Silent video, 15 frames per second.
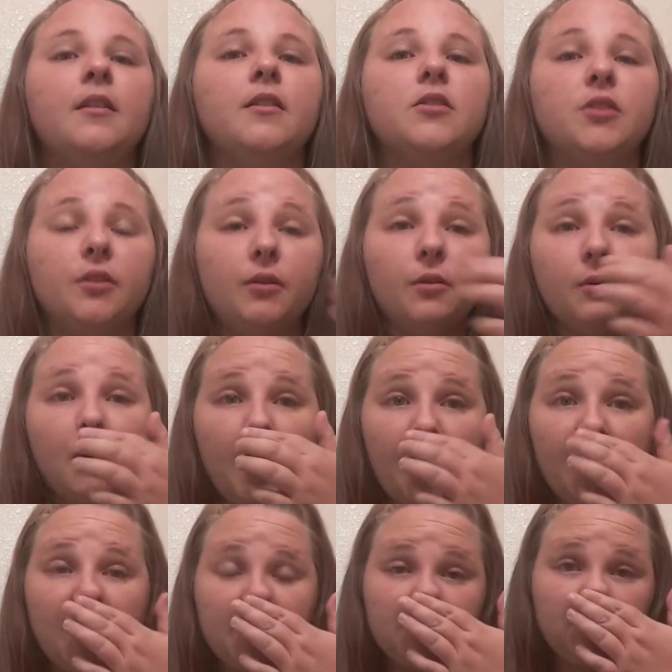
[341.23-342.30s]
So
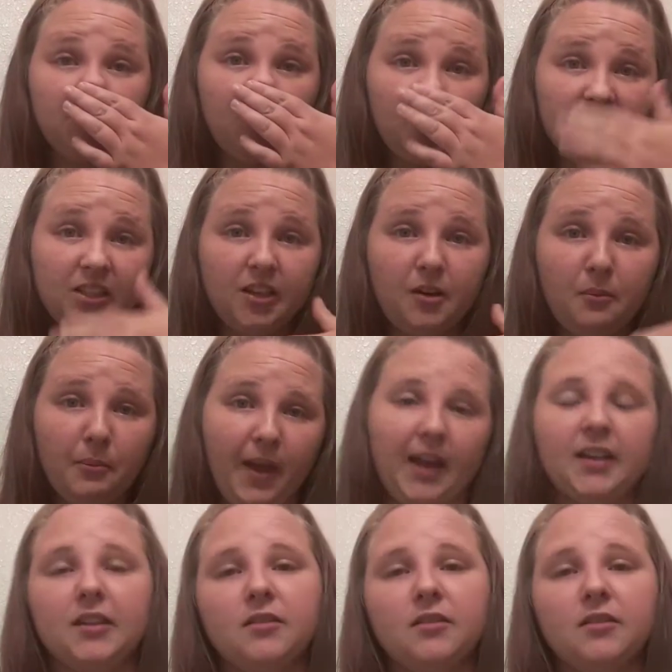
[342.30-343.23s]
as I'm walking back